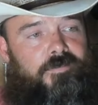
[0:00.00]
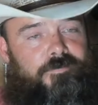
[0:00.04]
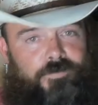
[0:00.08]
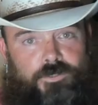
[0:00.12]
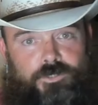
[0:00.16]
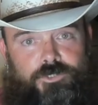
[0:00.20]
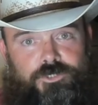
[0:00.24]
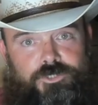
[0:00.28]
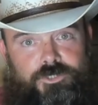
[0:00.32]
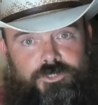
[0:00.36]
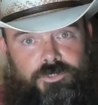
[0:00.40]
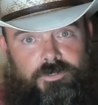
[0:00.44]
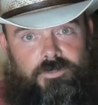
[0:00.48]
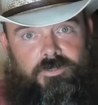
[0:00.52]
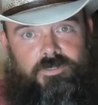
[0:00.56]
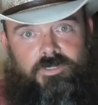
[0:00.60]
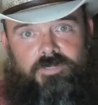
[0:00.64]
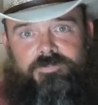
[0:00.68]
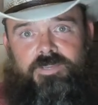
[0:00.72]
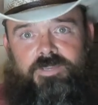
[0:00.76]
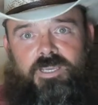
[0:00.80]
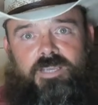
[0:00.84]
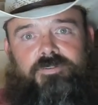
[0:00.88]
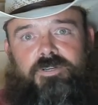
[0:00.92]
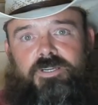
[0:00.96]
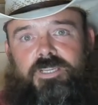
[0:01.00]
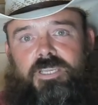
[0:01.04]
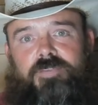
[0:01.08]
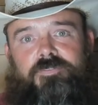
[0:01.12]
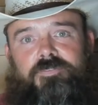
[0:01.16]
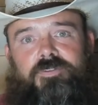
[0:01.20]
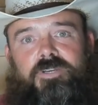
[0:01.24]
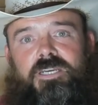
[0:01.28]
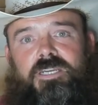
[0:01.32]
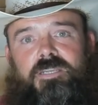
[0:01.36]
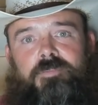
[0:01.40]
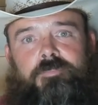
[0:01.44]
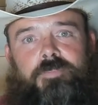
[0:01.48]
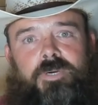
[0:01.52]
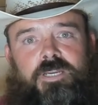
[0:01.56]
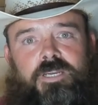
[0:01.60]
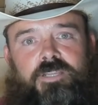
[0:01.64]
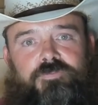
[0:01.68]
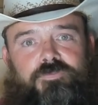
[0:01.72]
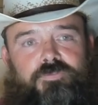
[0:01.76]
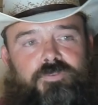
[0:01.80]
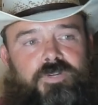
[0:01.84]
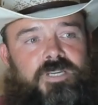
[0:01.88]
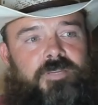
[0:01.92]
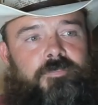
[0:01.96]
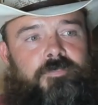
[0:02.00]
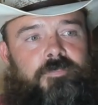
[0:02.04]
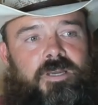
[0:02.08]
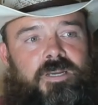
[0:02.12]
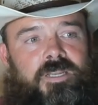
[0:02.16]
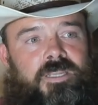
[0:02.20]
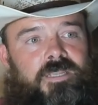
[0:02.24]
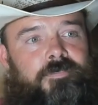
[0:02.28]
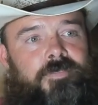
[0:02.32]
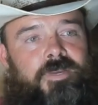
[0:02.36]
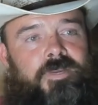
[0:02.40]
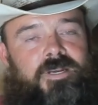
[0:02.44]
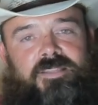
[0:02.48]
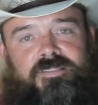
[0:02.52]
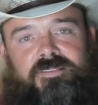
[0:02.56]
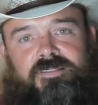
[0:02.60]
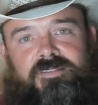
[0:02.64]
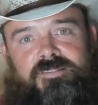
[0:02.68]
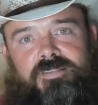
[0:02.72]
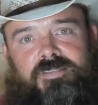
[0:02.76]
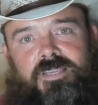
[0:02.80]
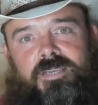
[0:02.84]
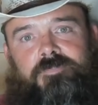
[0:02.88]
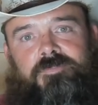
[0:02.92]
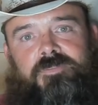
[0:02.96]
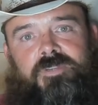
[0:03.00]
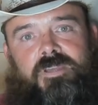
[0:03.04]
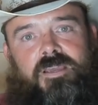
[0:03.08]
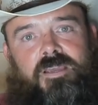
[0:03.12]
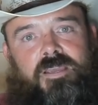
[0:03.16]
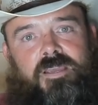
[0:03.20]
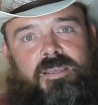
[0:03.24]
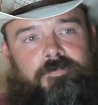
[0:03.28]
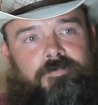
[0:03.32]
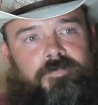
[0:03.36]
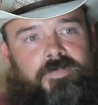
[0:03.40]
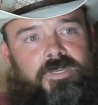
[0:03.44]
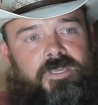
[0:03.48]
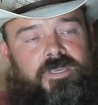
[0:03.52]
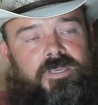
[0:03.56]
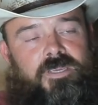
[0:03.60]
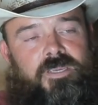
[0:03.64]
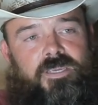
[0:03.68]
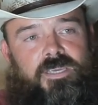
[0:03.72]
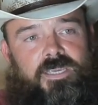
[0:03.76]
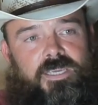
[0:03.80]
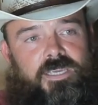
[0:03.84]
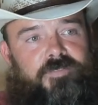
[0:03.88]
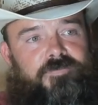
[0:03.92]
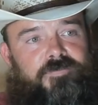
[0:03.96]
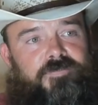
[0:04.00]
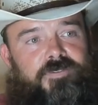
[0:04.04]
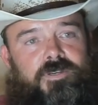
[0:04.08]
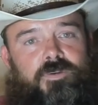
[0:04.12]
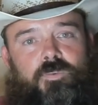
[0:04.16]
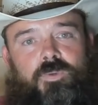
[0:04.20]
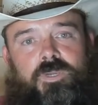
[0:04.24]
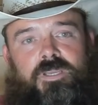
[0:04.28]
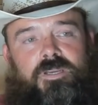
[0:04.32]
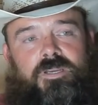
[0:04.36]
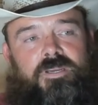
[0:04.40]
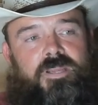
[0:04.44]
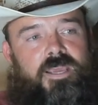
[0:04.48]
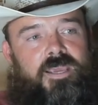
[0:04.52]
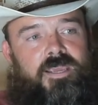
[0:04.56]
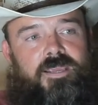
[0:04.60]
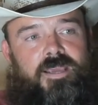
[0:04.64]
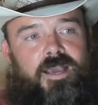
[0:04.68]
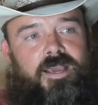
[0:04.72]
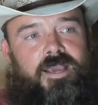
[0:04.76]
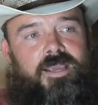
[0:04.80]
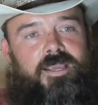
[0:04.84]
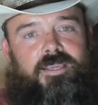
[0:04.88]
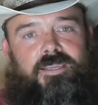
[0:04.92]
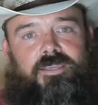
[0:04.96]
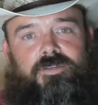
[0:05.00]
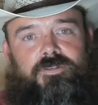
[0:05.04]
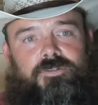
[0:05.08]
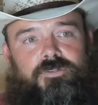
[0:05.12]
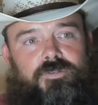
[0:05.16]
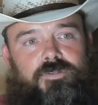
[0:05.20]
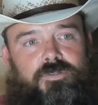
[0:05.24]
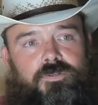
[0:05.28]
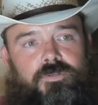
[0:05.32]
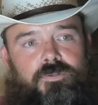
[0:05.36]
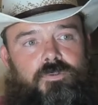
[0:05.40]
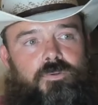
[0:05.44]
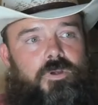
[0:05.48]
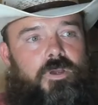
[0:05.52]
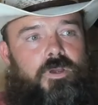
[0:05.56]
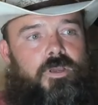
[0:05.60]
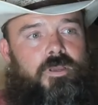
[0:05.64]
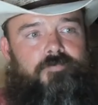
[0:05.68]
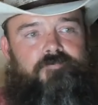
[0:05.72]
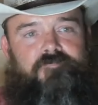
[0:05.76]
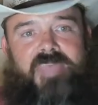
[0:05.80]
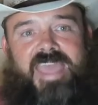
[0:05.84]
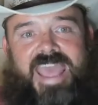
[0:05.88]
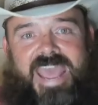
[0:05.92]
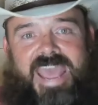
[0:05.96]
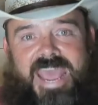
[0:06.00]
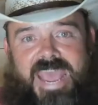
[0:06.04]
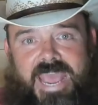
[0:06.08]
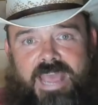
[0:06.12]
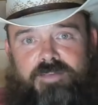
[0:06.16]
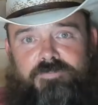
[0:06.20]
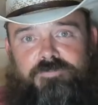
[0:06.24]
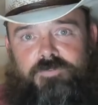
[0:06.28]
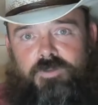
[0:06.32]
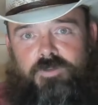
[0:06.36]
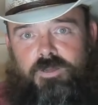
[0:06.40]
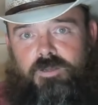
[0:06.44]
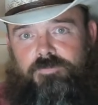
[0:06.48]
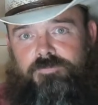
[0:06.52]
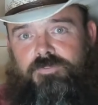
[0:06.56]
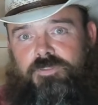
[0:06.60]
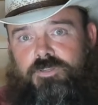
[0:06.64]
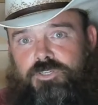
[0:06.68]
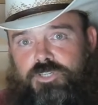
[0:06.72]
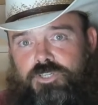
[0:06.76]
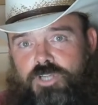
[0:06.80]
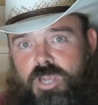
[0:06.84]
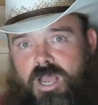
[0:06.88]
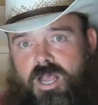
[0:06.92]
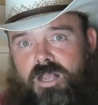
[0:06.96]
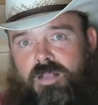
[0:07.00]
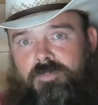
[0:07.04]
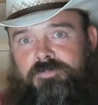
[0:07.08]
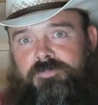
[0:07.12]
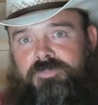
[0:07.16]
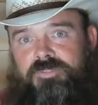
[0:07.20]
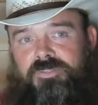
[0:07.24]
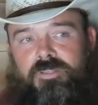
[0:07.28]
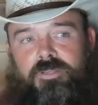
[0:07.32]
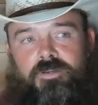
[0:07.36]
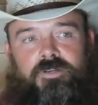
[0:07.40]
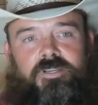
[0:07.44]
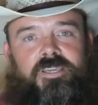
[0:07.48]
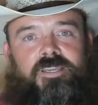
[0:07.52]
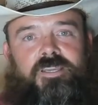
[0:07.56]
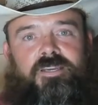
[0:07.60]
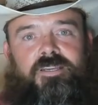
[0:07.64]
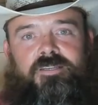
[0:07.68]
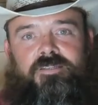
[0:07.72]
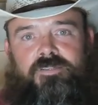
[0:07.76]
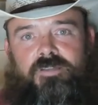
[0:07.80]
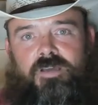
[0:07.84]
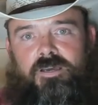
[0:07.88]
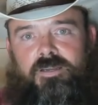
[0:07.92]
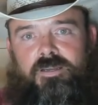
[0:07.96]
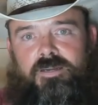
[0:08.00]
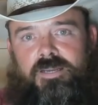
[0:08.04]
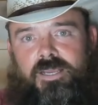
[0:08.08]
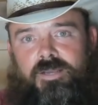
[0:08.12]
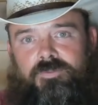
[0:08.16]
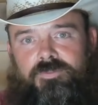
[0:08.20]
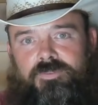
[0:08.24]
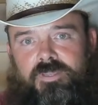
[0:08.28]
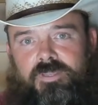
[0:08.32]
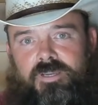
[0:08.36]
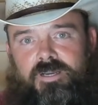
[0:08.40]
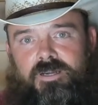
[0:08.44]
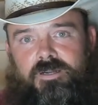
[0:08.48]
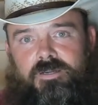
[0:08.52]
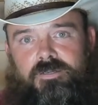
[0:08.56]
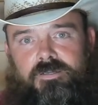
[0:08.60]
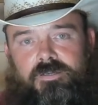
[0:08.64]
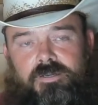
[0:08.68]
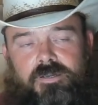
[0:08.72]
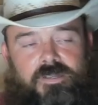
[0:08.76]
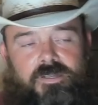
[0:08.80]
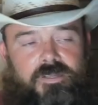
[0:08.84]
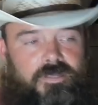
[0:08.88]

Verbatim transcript: for sure of ever giving anybody free money. But at the same time, if and when AI can do half of the jobs that are getting done out there,